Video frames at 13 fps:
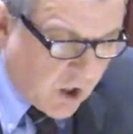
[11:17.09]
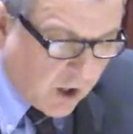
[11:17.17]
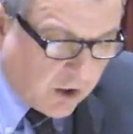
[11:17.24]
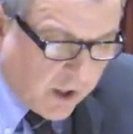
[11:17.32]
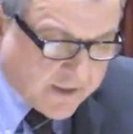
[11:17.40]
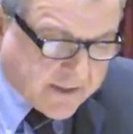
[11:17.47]

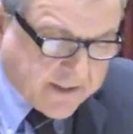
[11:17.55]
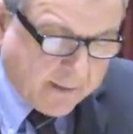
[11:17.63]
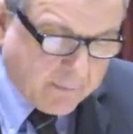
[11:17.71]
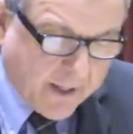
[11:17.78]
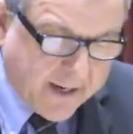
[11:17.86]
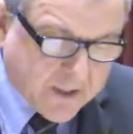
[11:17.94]
Along the
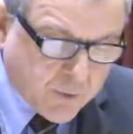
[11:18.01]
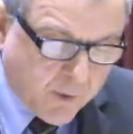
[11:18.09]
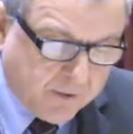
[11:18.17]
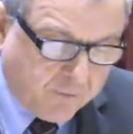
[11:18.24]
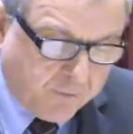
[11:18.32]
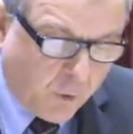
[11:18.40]
same lines,
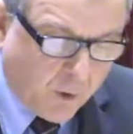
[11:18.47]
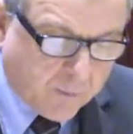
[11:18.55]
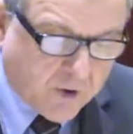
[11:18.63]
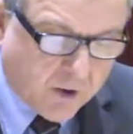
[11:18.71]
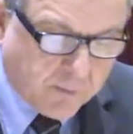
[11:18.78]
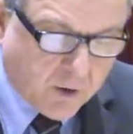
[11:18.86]
we have
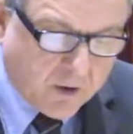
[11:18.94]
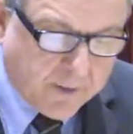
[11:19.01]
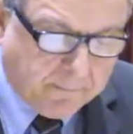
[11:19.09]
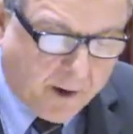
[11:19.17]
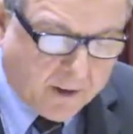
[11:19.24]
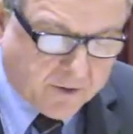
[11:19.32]
formed
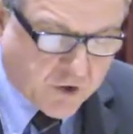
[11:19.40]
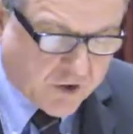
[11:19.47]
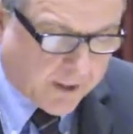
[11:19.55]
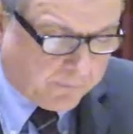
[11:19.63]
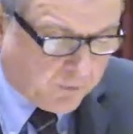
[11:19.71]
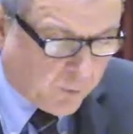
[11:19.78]
community
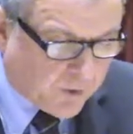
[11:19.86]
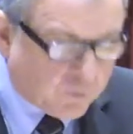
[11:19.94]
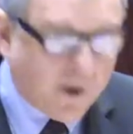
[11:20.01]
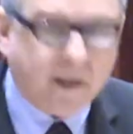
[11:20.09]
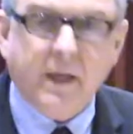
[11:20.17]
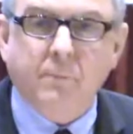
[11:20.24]
partnerships with Reading